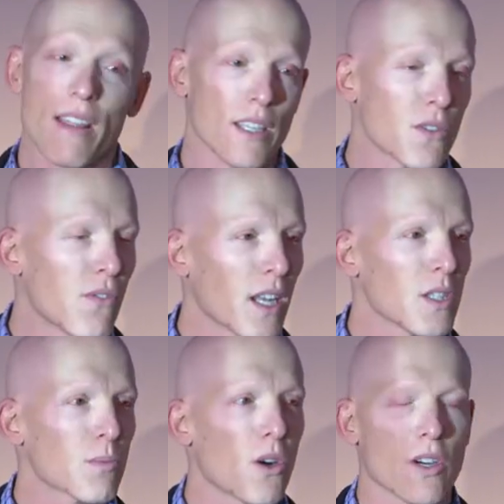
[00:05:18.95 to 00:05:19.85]
these
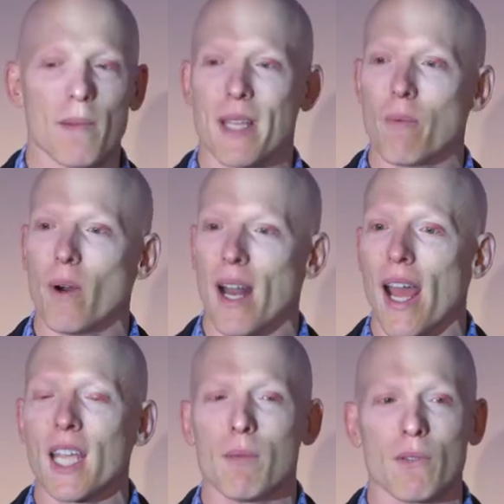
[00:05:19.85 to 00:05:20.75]
fellows programs and what
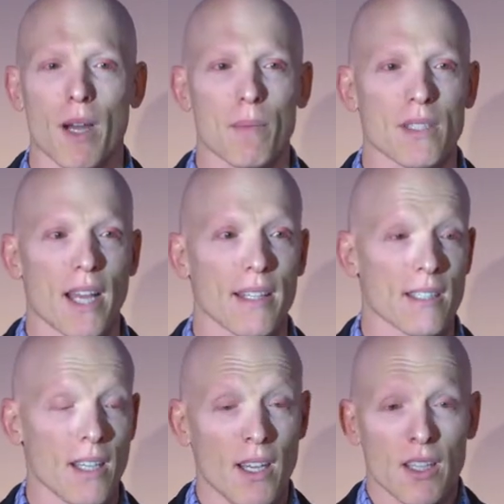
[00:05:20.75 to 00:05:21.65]
Acumen represents